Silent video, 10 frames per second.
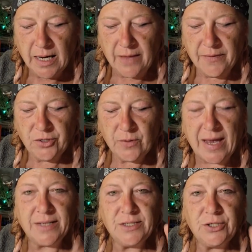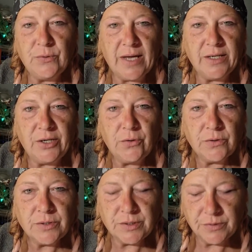And then you add 2 egg
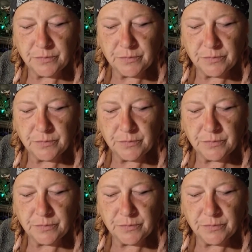yolks.